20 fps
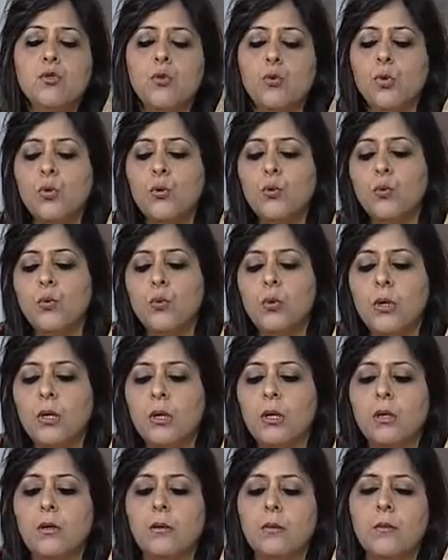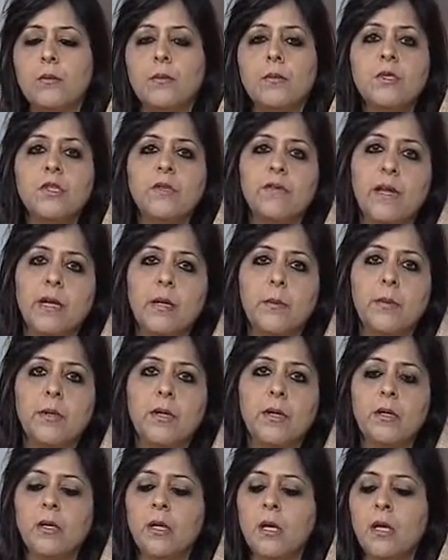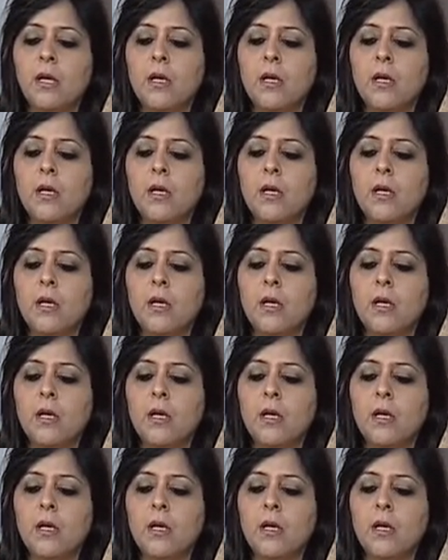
So, you uh, developer